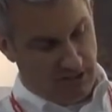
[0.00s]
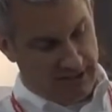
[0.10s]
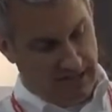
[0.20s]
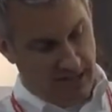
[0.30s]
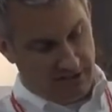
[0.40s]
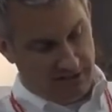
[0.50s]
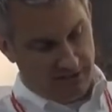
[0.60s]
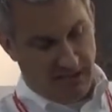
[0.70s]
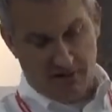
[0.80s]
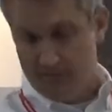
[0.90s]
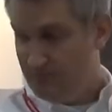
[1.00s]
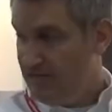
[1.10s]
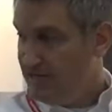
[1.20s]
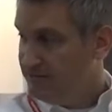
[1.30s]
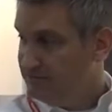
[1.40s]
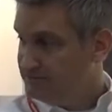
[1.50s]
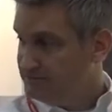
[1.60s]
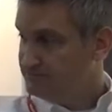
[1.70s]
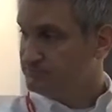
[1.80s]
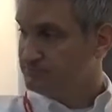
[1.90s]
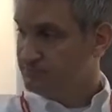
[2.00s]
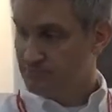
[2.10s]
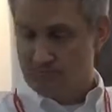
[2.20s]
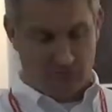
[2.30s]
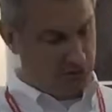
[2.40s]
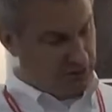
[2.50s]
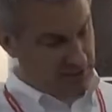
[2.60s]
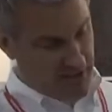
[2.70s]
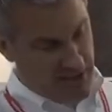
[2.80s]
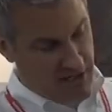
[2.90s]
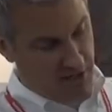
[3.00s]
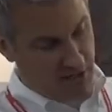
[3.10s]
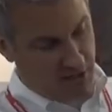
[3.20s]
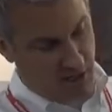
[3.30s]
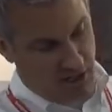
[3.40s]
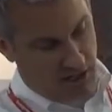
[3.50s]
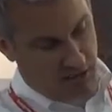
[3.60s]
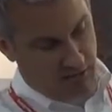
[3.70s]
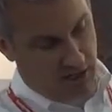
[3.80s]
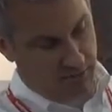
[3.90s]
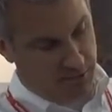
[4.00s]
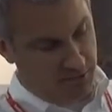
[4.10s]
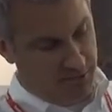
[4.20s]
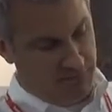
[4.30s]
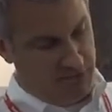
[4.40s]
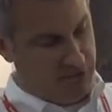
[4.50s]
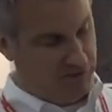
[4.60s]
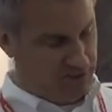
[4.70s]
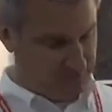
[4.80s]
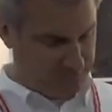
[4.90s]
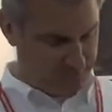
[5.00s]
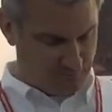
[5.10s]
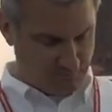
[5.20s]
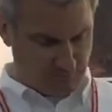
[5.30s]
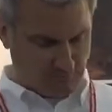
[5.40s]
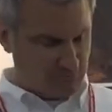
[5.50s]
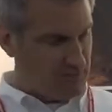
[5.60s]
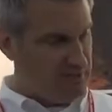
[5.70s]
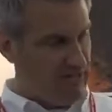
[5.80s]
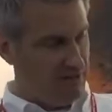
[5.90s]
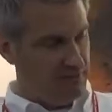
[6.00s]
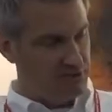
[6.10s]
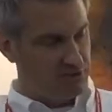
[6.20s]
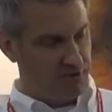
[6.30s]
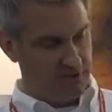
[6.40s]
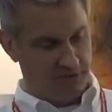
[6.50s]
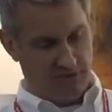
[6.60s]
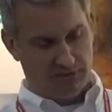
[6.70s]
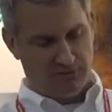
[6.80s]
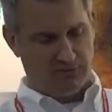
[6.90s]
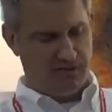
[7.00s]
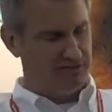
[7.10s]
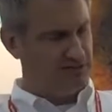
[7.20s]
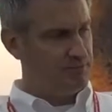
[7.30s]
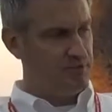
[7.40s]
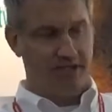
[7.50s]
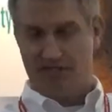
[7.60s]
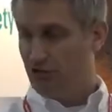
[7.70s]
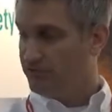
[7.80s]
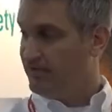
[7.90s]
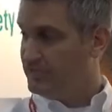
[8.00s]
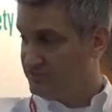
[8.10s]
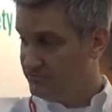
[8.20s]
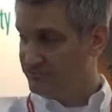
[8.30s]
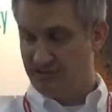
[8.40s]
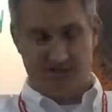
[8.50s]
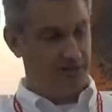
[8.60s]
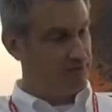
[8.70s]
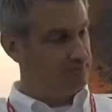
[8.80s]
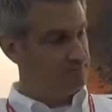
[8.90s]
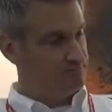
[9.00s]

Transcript: it now gets its power from the batteries. So again, another reliability feature there. And now I'll demonstrate, so this will simulate an arc flash incident here.